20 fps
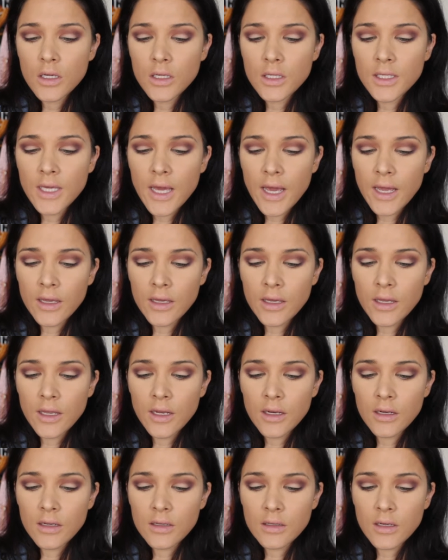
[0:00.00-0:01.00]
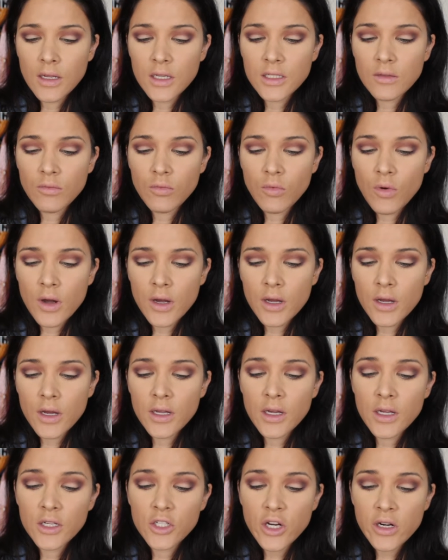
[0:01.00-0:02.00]
Yang. It's a
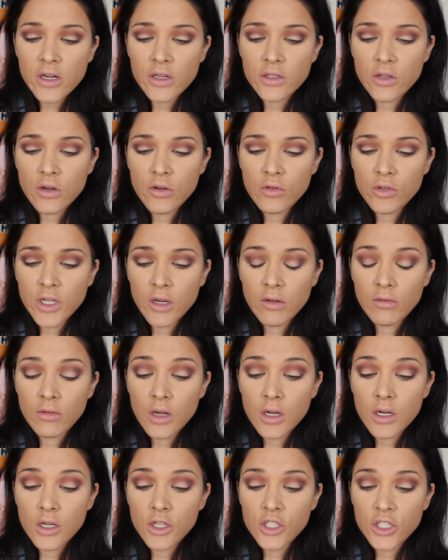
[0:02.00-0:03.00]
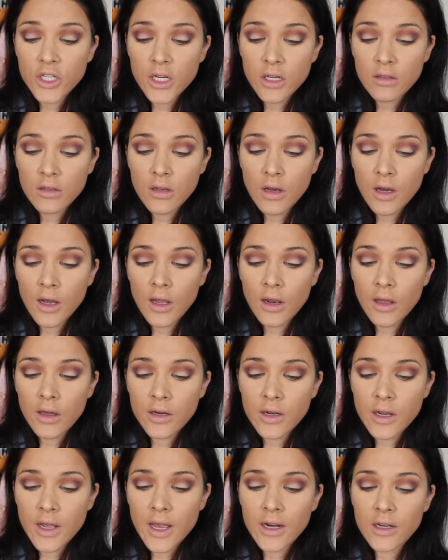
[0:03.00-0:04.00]
China Doll gel
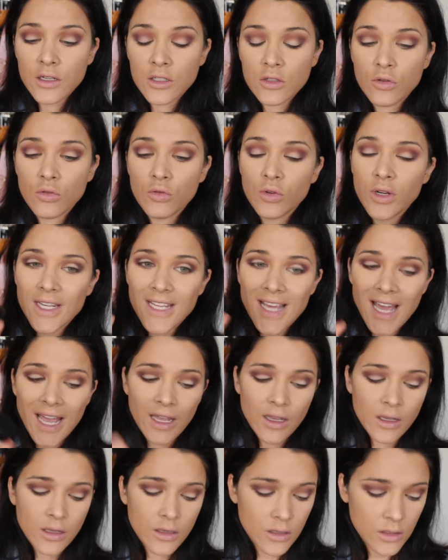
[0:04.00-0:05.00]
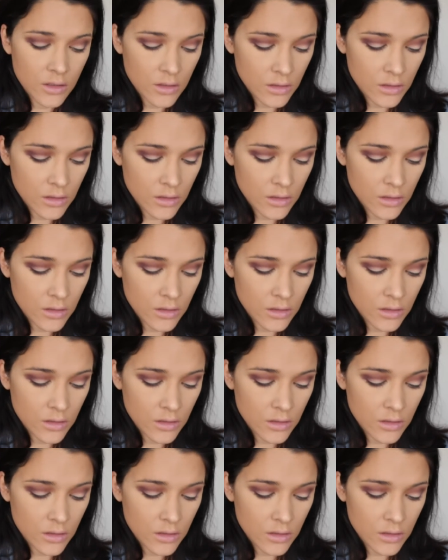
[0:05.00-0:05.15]
eyeliner and it's called Yang.